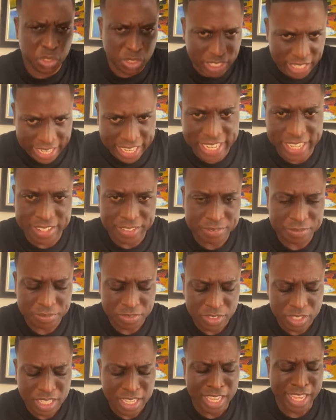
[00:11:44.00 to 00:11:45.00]
today
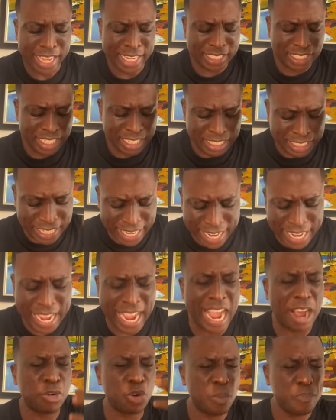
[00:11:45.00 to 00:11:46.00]
is the
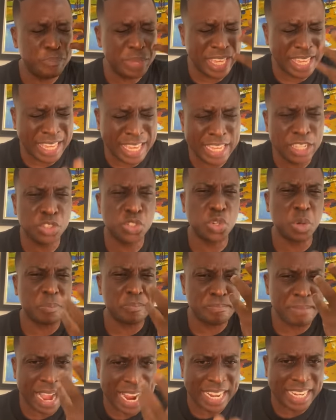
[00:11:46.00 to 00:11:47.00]
day I will begin
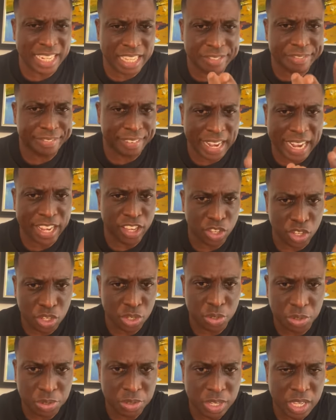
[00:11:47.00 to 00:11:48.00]
to magnify
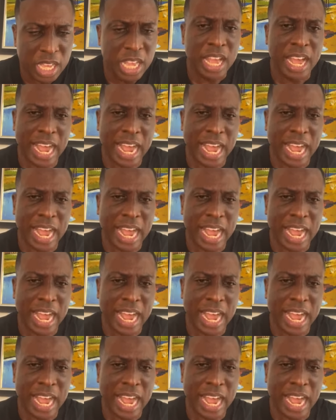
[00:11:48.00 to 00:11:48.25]
you.